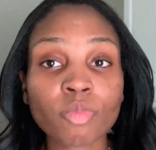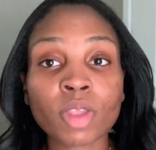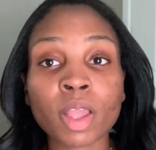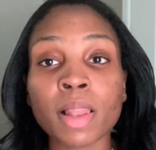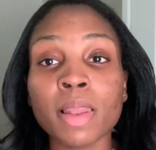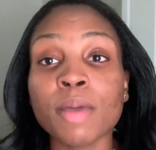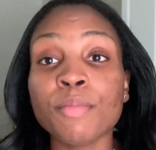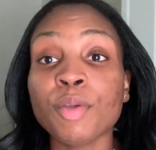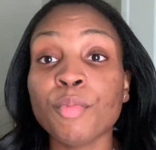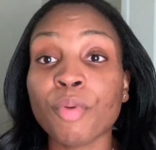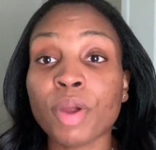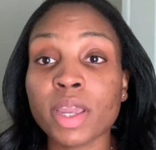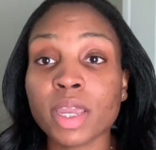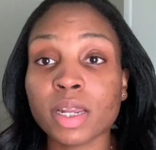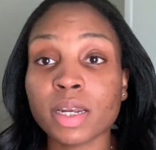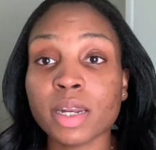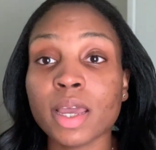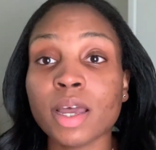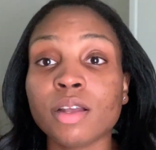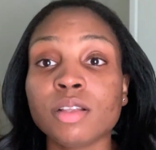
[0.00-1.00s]
let me break
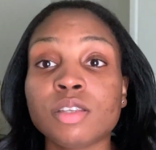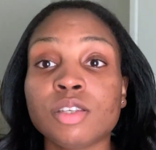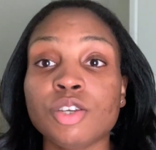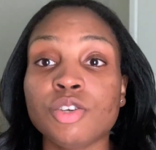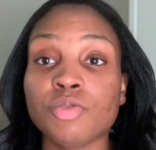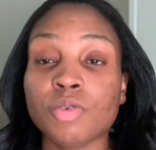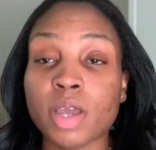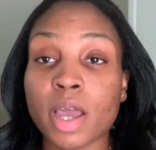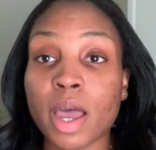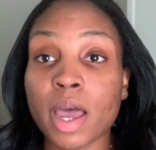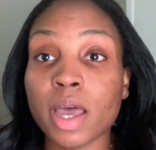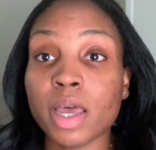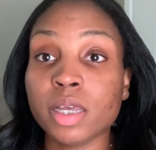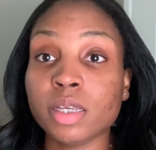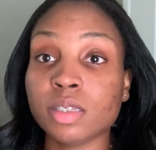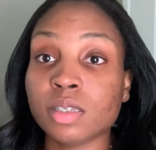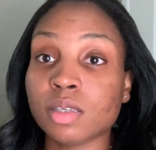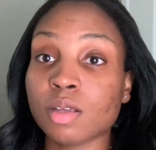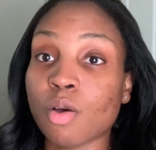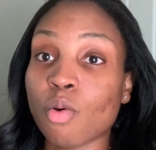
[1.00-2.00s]
it down to you
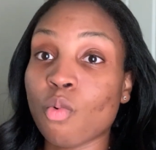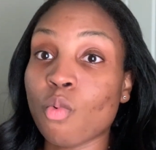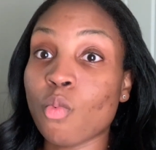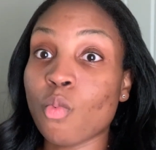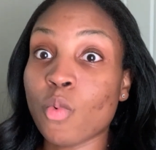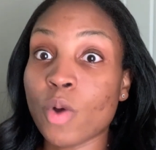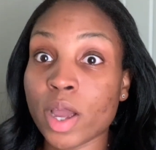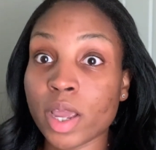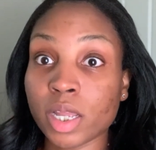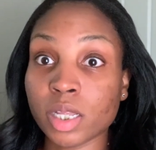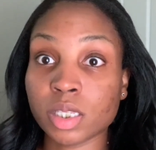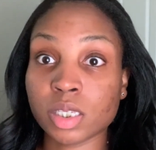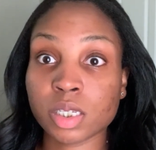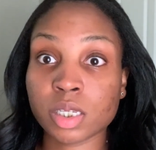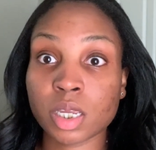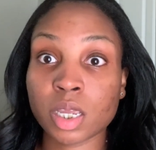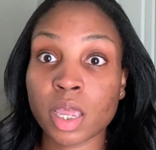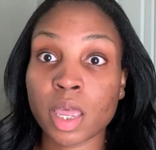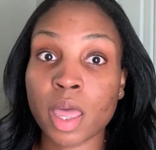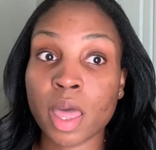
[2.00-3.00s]
guys
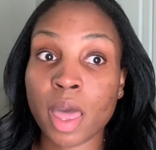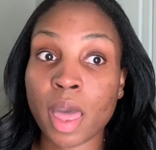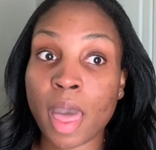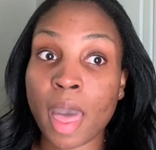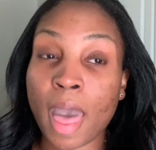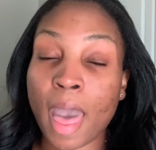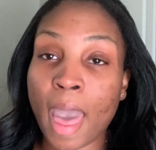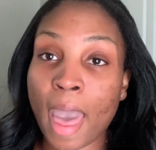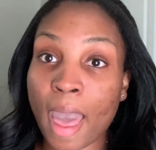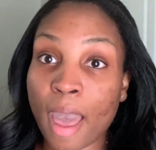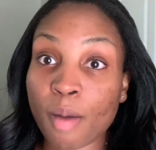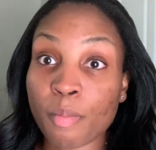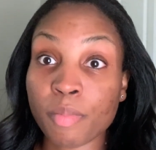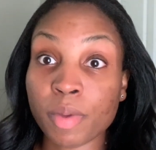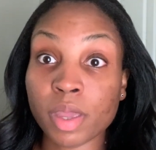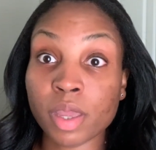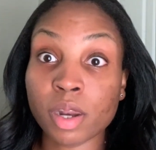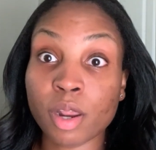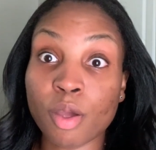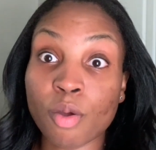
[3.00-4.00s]
what
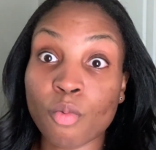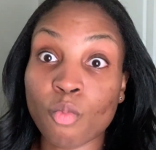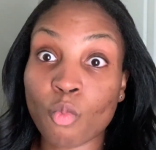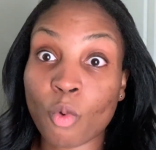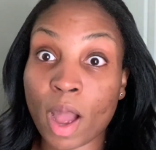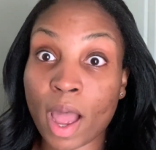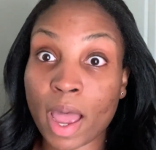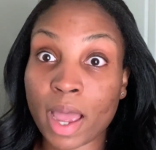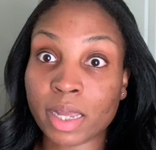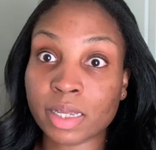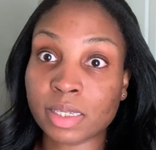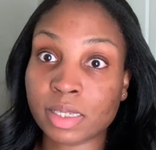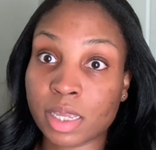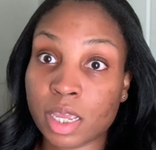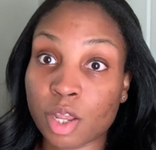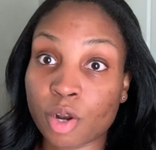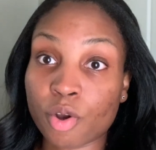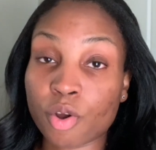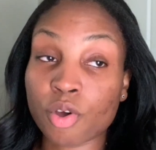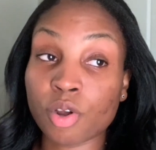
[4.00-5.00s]
happened and why I
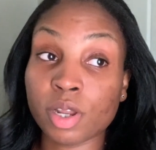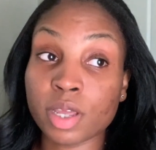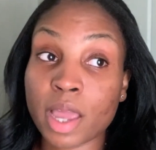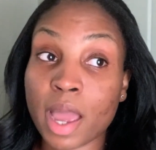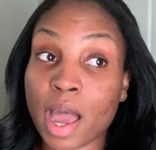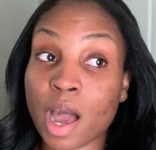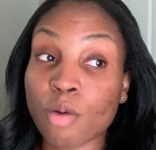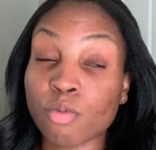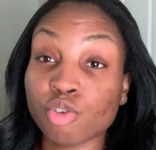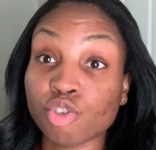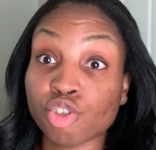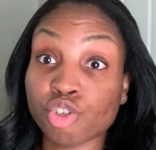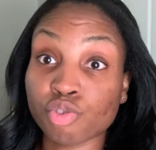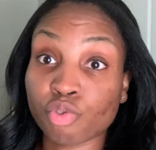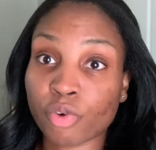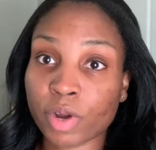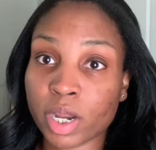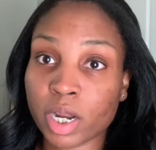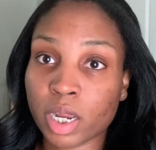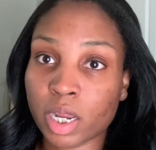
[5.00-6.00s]
said earlier I was
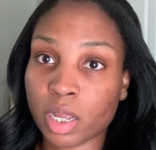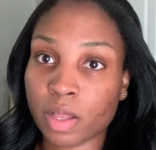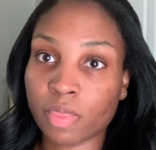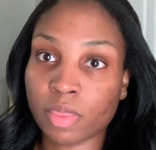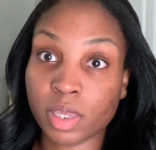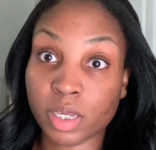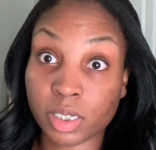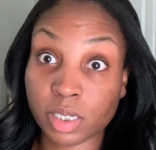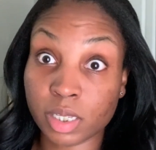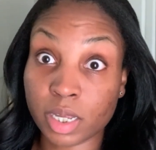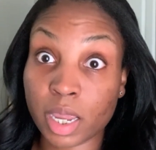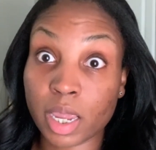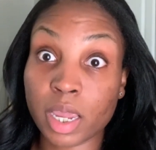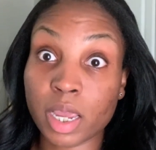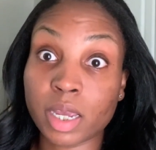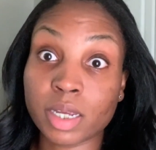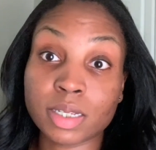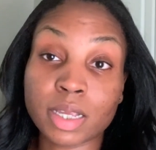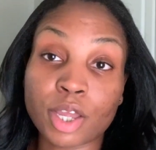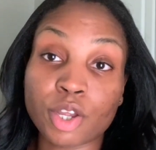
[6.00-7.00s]
dreading this day
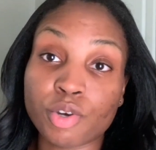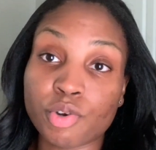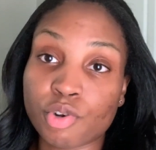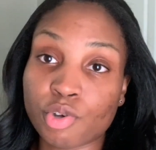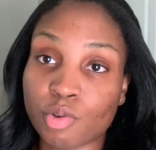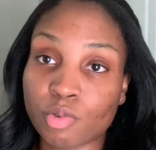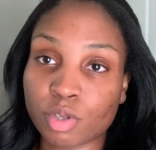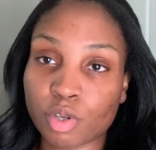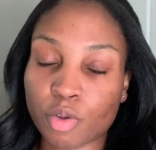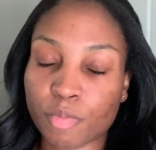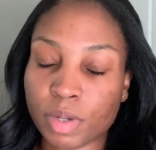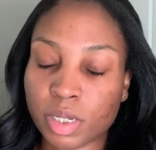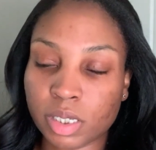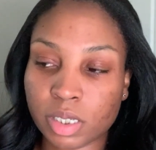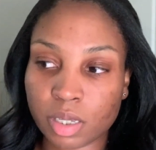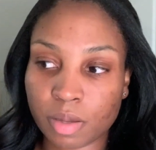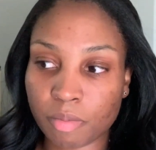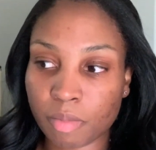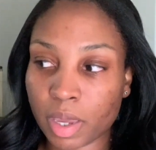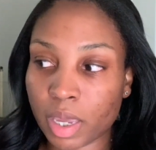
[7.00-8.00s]
because I knew it was going to be
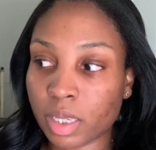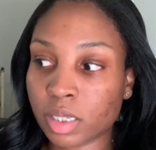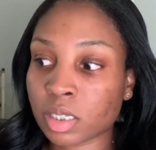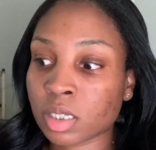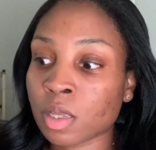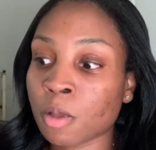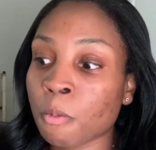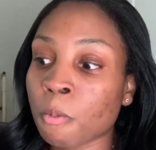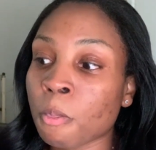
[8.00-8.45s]
some mess.